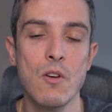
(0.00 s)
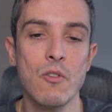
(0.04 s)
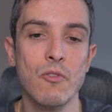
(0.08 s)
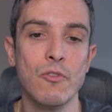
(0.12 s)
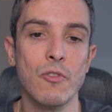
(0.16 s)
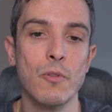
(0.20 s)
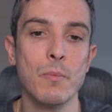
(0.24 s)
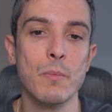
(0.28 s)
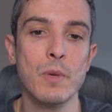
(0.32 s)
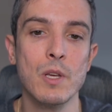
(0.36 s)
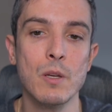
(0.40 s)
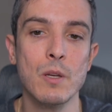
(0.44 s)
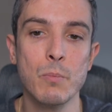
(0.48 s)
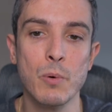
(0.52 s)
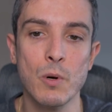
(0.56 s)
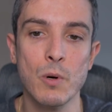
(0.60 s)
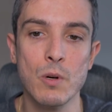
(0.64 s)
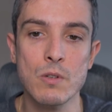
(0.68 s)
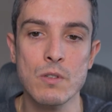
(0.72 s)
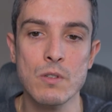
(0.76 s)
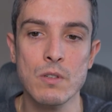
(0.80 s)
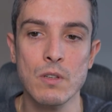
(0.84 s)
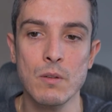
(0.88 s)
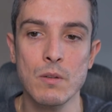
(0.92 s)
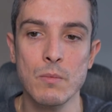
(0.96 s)
For me
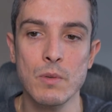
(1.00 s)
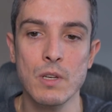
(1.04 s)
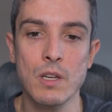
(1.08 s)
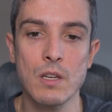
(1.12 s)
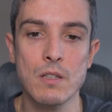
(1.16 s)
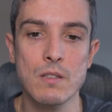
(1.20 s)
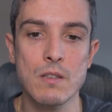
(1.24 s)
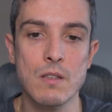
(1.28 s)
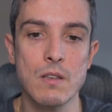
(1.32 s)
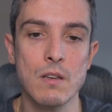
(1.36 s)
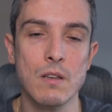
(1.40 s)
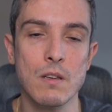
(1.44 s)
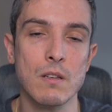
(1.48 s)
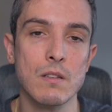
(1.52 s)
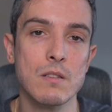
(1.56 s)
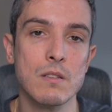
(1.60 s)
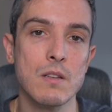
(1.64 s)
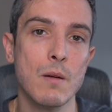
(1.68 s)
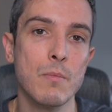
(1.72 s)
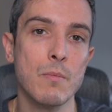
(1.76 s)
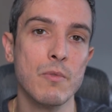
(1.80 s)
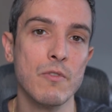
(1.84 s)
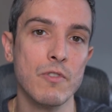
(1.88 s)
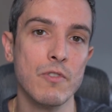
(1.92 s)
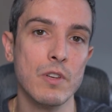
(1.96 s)
personally, because of the
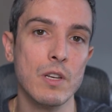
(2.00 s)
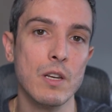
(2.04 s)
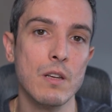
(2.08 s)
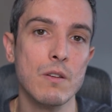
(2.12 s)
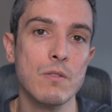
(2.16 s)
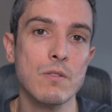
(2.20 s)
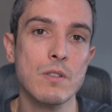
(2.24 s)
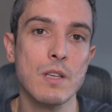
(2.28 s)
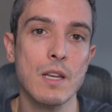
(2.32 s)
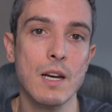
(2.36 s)
type of videos